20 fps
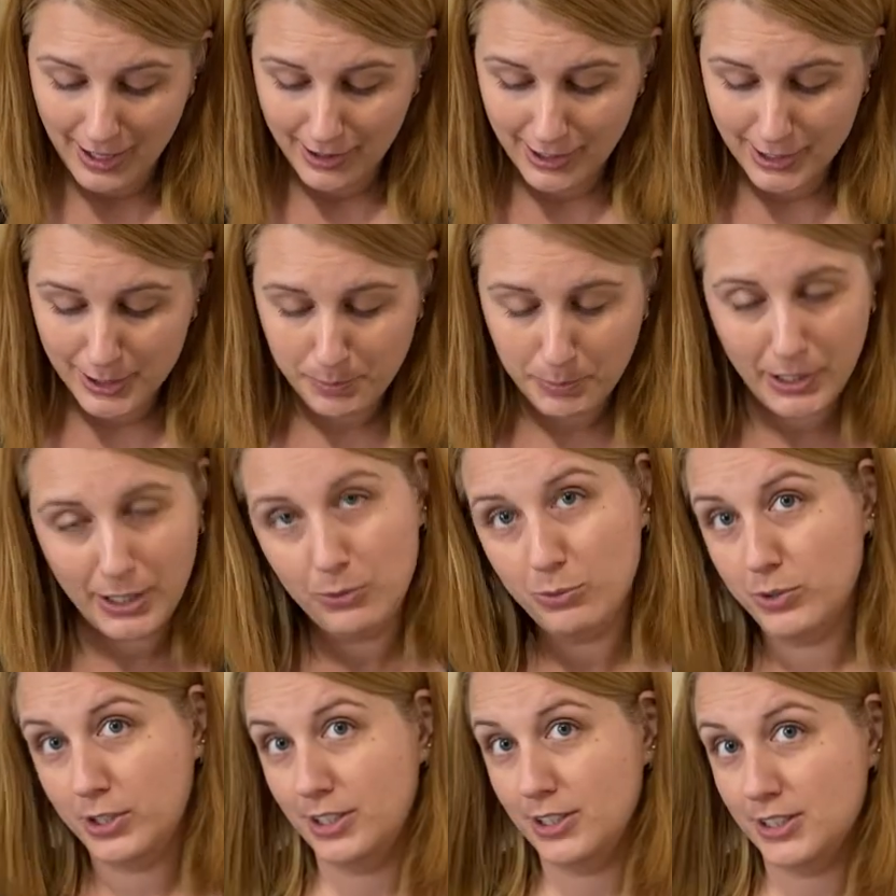This
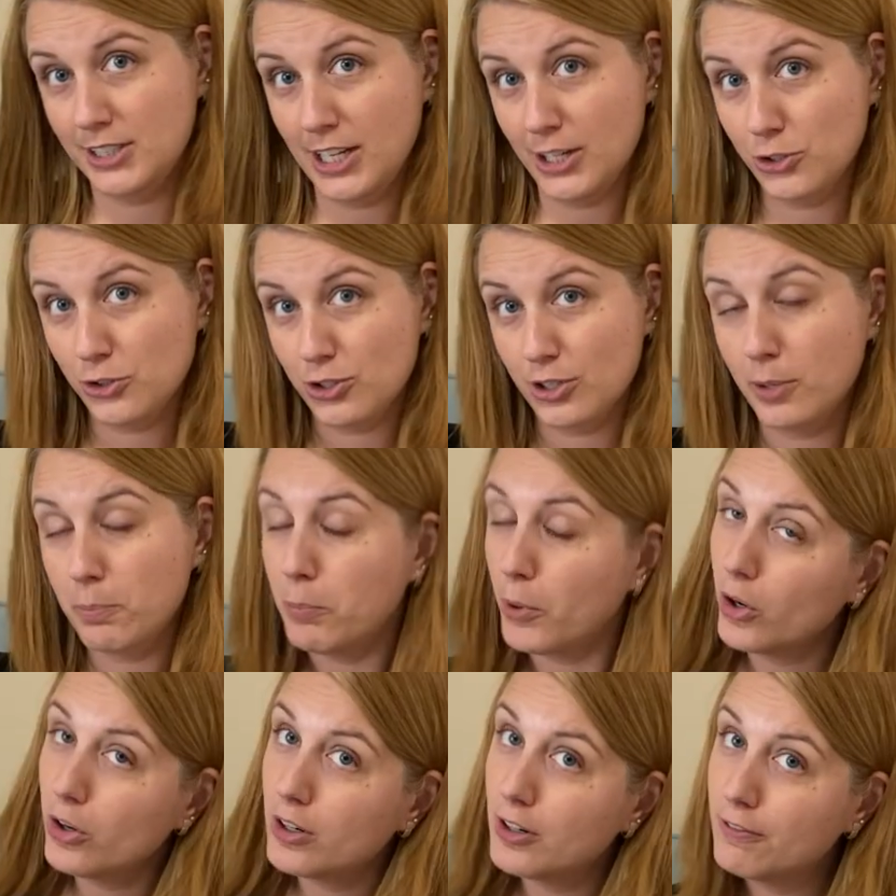penguin is actually
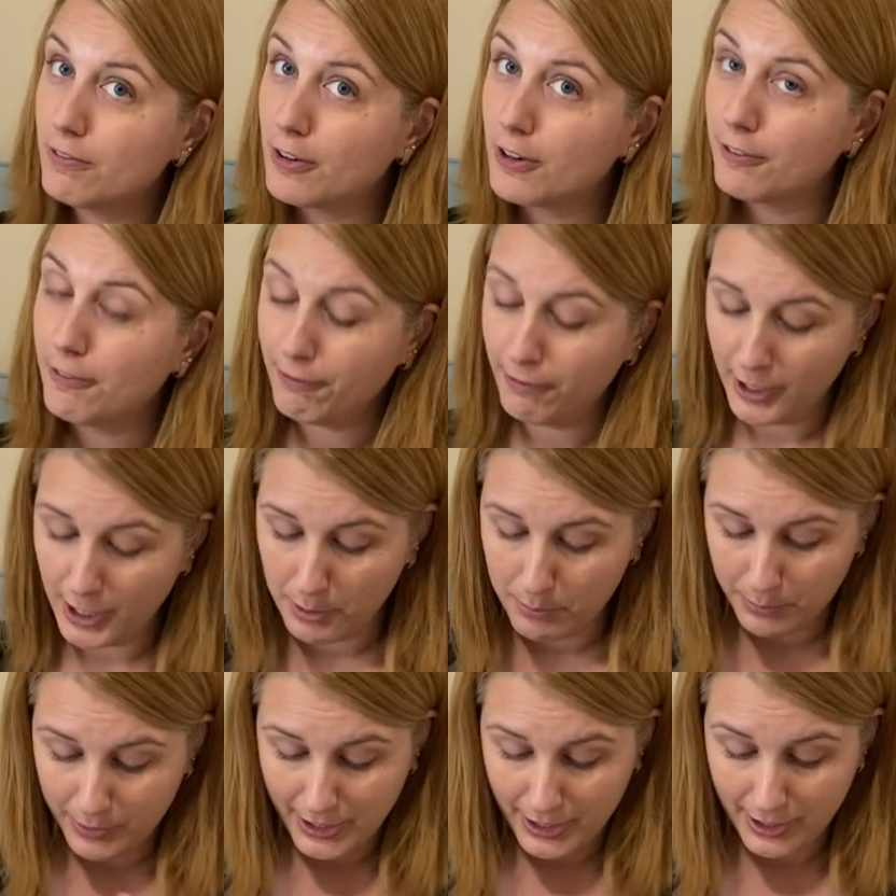part of our
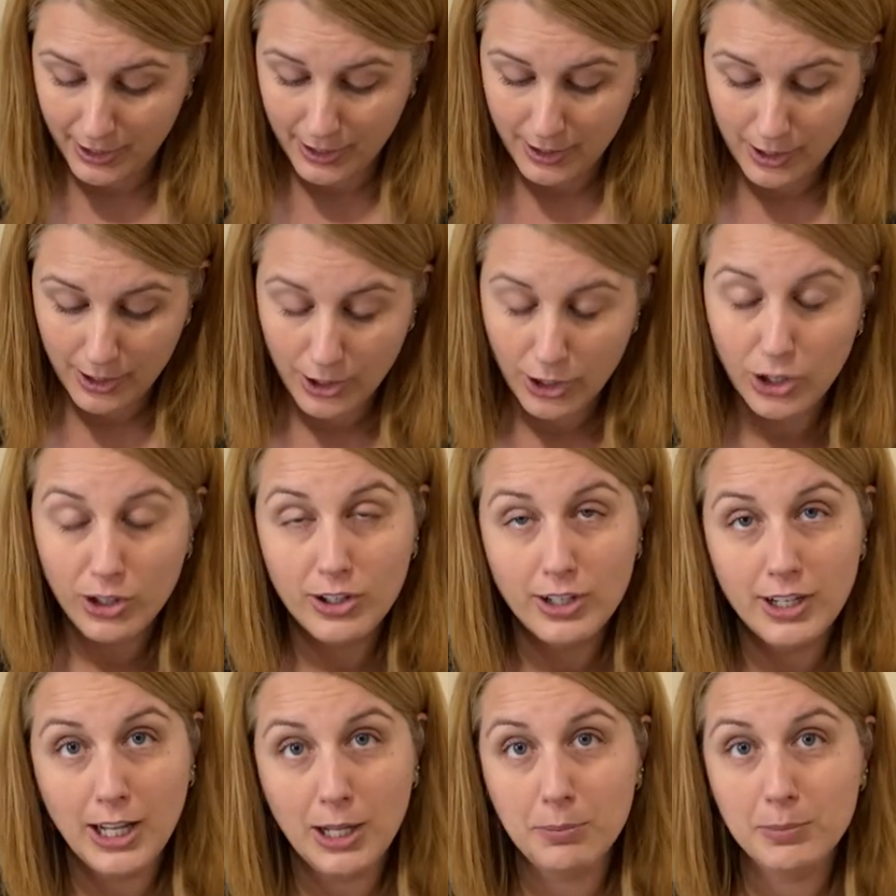family.
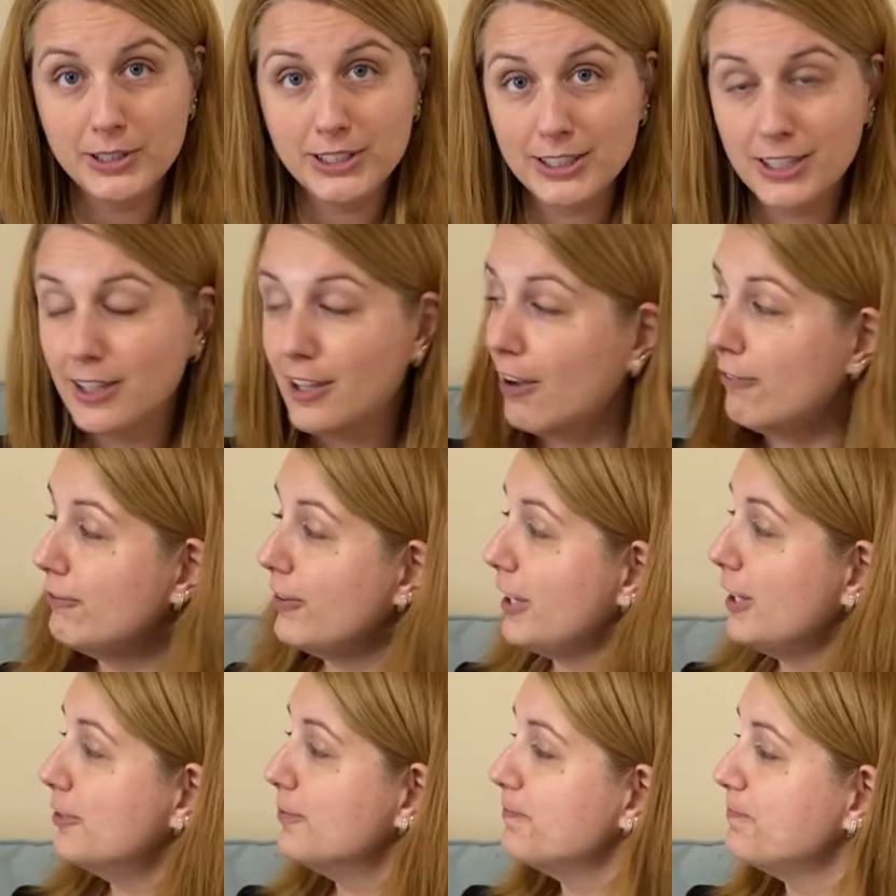Her name is
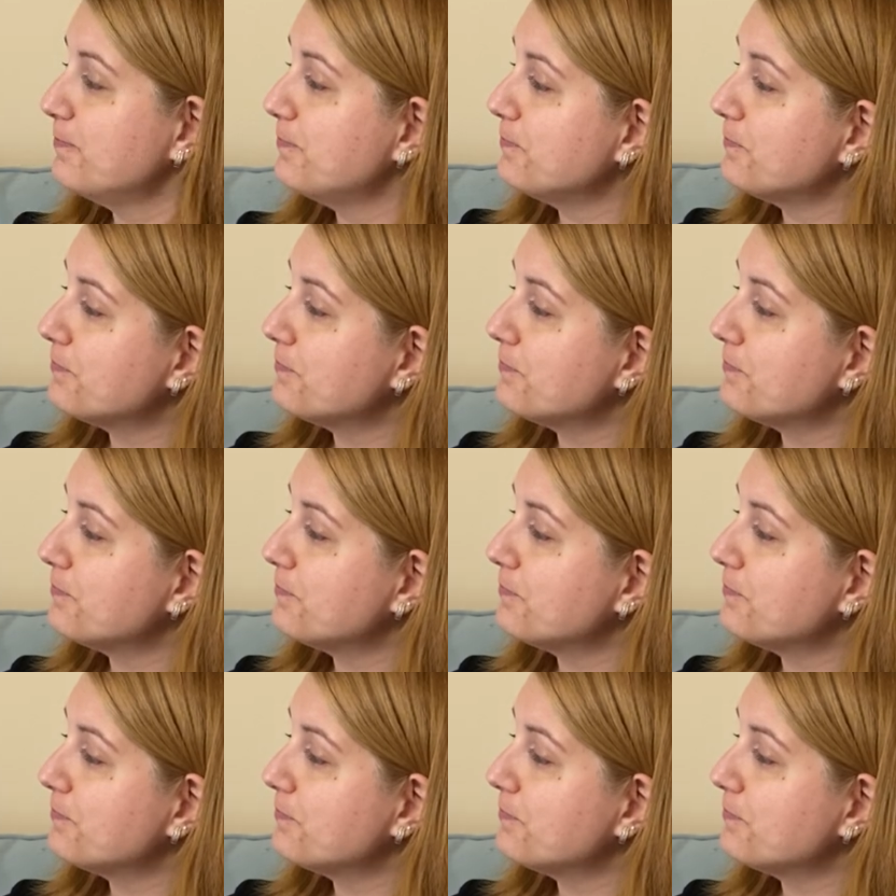Lovey.